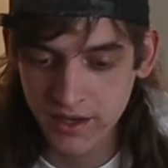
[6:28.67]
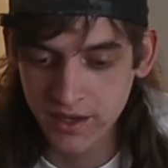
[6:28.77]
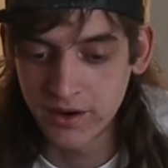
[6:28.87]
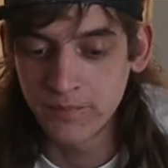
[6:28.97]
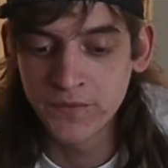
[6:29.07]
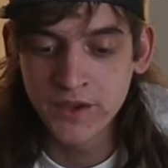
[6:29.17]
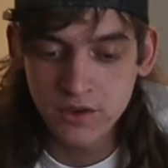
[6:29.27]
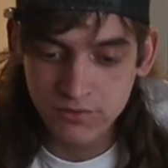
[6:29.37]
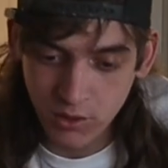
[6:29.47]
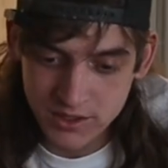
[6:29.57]
I don't know,
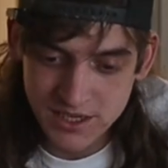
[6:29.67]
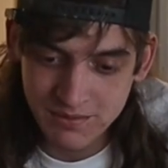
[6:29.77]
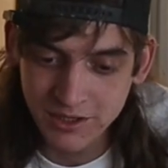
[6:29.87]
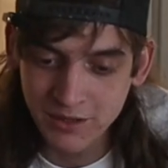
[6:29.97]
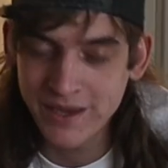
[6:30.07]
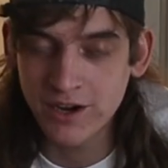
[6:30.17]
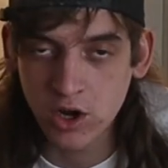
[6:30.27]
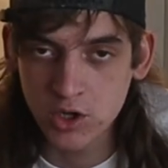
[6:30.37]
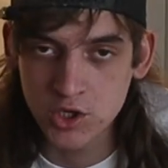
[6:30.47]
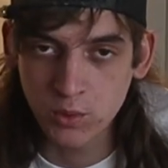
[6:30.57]
14 millimeter
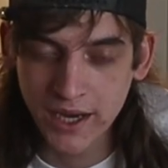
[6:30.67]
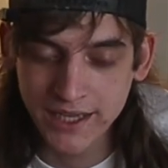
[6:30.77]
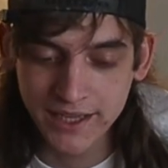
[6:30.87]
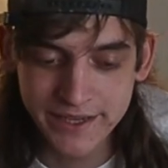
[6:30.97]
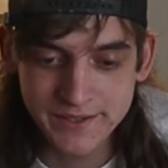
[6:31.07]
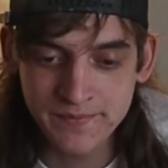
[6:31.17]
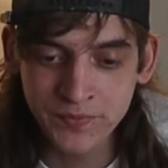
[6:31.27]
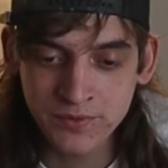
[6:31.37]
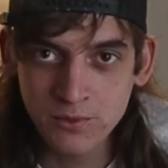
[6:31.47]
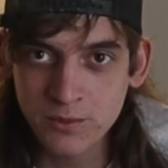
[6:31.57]
ultra wide lens,
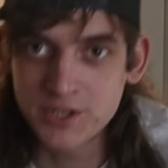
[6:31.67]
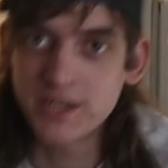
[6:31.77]
which